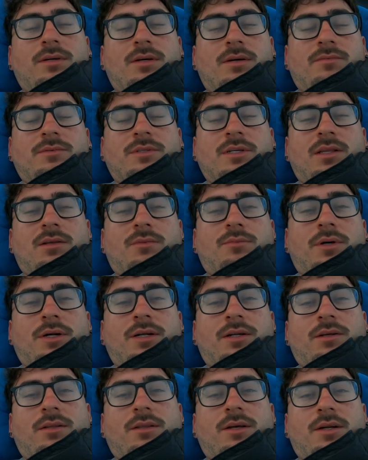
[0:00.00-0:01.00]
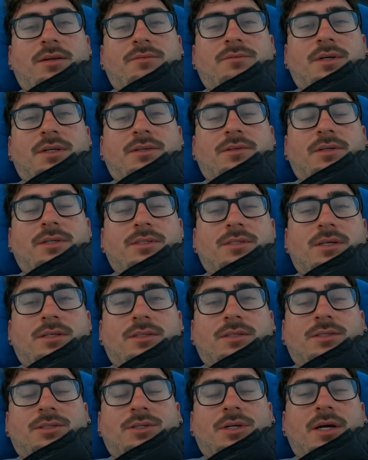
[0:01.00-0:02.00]
I've celebrated a lot of victories
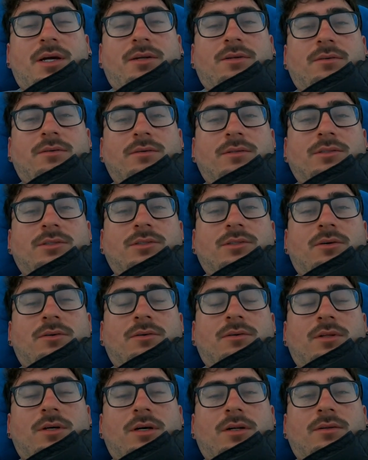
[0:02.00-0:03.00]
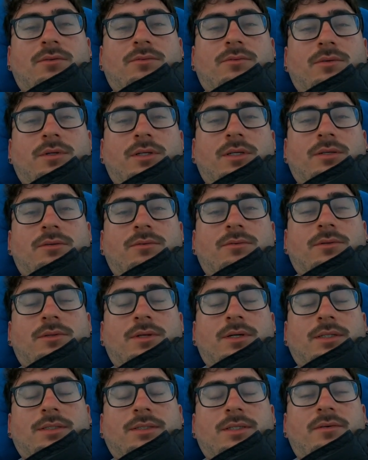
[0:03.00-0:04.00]
on this channel and shown a lot of the really cool
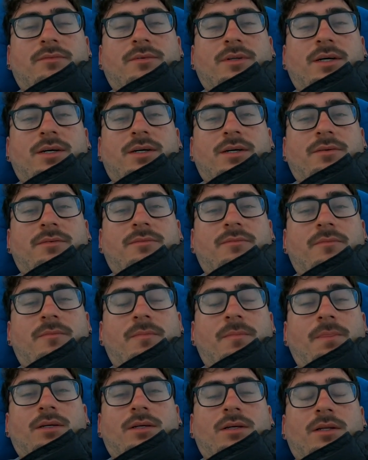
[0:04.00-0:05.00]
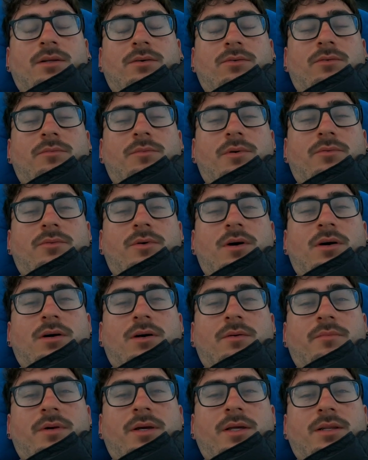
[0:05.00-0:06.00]
things I've done, and it would be
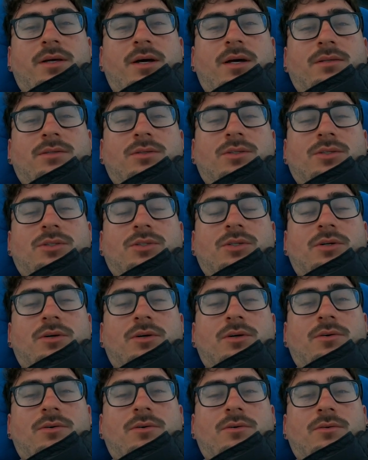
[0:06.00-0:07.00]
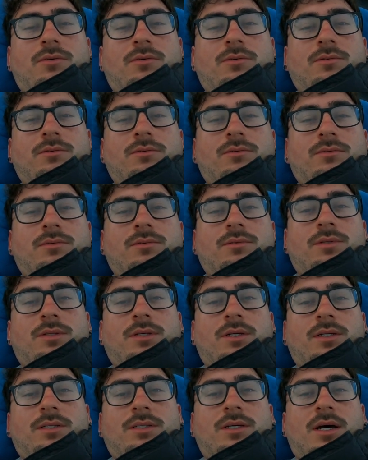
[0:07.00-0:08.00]
wrong of me not to show
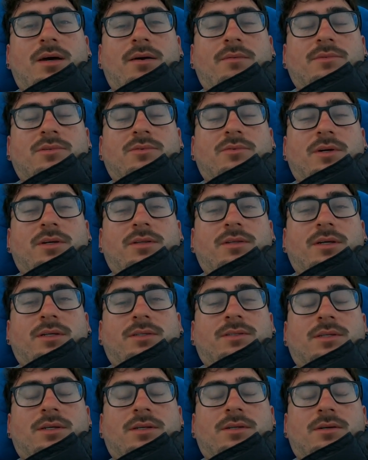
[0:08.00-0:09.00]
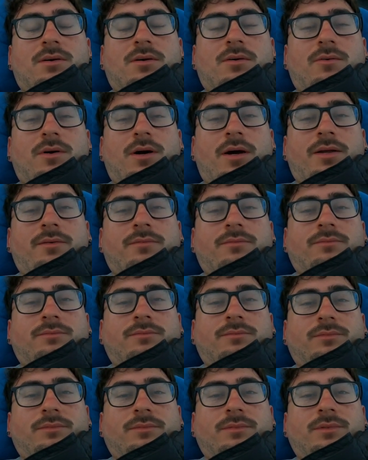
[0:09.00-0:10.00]
the times where things didn't go right.
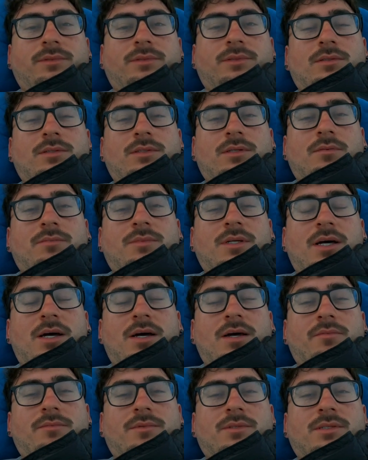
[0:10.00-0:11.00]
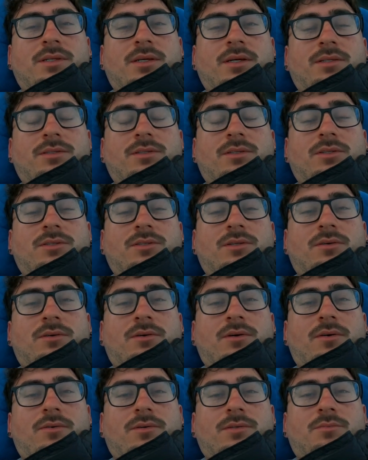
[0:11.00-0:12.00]
Sometimes things just
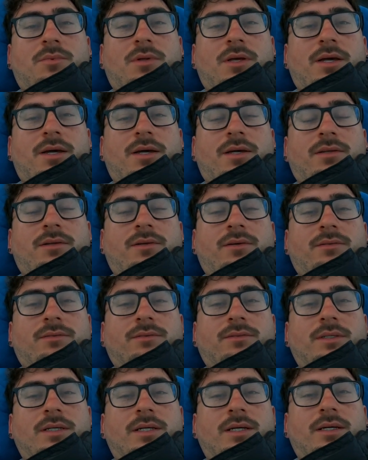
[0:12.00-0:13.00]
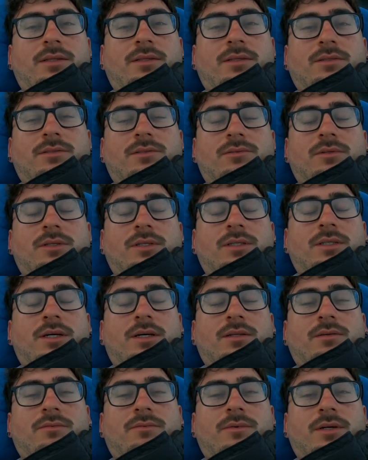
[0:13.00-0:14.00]
don't go as planned, and there's really
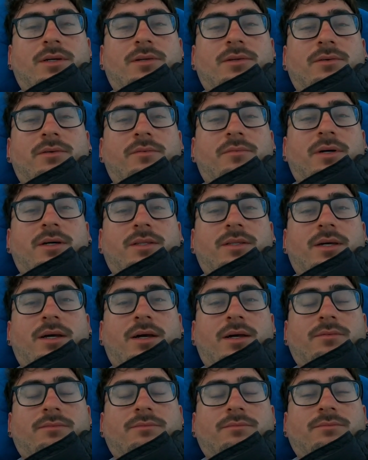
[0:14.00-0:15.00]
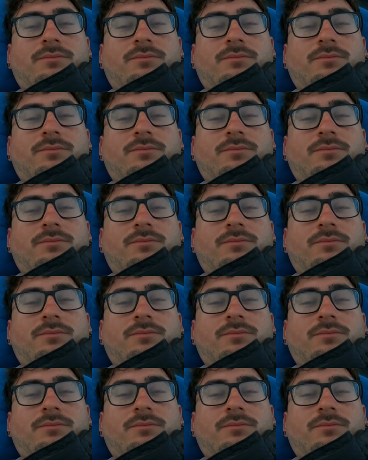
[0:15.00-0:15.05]
nothing we can do about that.